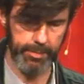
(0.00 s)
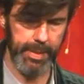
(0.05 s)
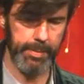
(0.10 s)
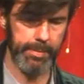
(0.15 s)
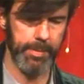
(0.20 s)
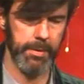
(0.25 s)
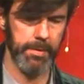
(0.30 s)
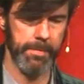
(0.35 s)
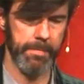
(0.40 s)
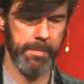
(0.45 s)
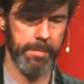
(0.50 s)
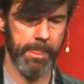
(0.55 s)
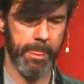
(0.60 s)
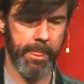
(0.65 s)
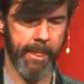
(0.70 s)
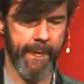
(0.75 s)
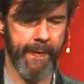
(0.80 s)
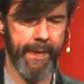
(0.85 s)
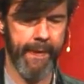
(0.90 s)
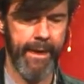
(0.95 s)
people.
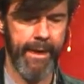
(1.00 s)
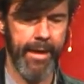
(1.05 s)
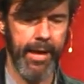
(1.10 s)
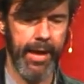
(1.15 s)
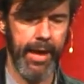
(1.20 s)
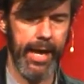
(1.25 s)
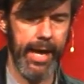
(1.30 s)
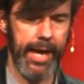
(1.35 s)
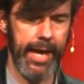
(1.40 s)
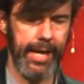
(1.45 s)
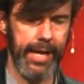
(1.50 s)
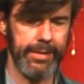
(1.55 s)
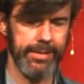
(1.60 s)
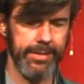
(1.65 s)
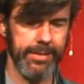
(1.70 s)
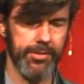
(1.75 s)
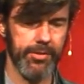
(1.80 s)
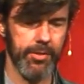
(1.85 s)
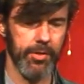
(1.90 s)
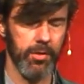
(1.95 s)

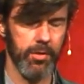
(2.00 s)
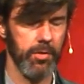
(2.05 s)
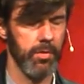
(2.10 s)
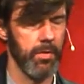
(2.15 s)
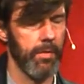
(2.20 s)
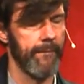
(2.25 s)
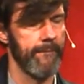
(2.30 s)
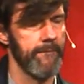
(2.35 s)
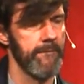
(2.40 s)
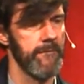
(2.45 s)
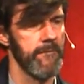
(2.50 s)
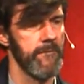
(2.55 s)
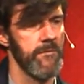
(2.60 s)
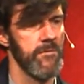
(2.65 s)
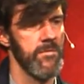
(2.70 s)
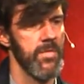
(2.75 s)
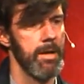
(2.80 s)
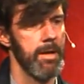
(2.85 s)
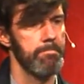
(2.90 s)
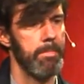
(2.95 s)
And so
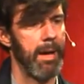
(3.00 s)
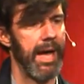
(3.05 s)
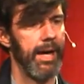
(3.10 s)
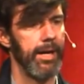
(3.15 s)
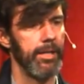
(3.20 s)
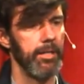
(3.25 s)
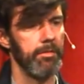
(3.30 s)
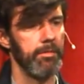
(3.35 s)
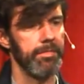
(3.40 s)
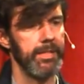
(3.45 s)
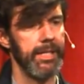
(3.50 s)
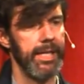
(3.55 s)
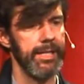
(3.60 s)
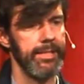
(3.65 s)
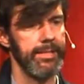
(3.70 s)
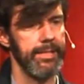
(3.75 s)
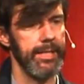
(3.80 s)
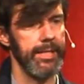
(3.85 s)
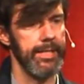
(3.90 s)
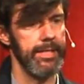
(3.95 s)
part of
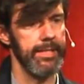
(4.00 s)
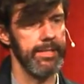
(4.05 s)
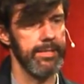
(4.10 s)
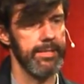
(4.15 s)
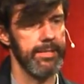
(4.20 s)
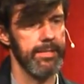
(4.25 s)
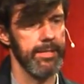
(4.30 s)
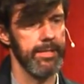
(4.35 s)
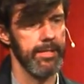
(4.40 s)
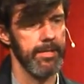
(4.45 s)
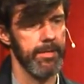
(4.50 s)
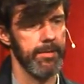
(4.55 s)
that is